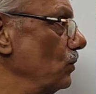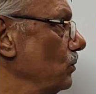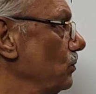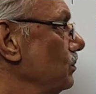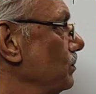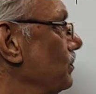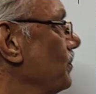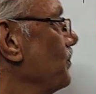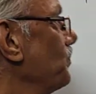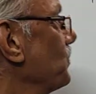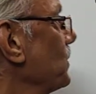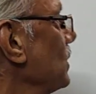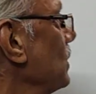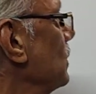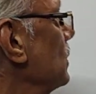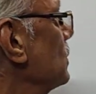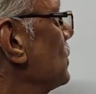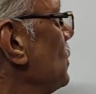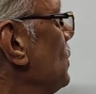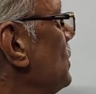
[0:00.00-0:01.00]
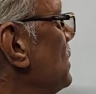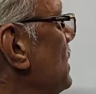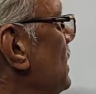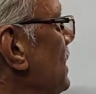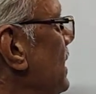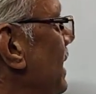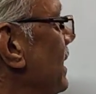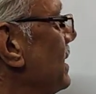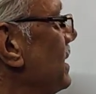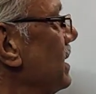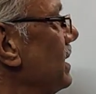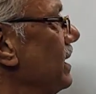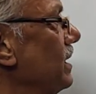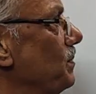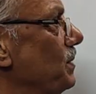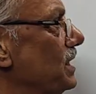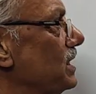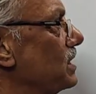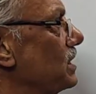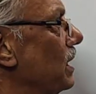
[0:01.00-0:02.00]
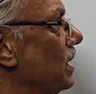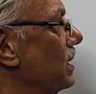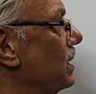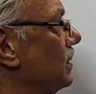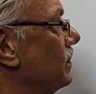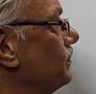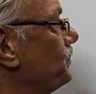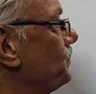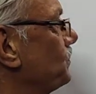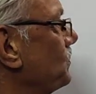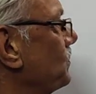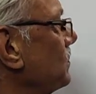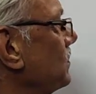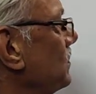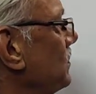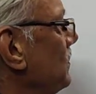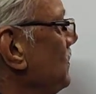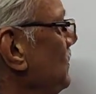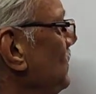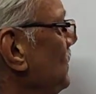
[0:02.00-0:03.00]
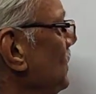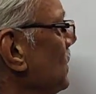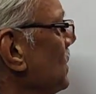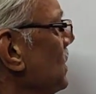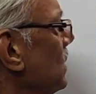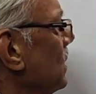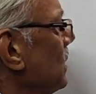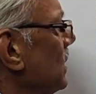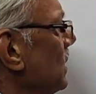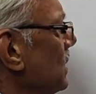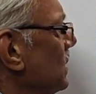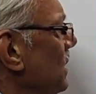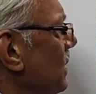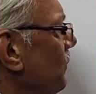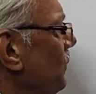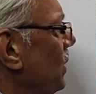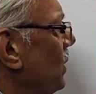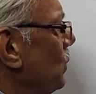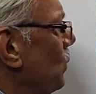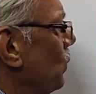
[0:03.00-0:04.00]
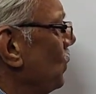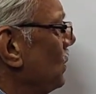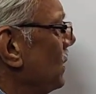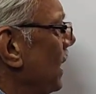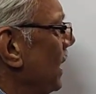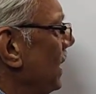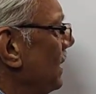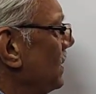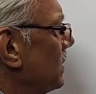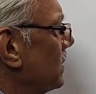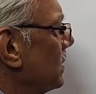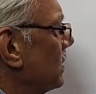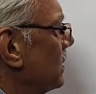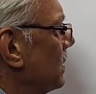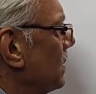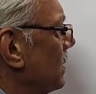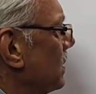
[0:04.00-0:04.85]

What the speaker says: you. So you see that, let me start. See, we know that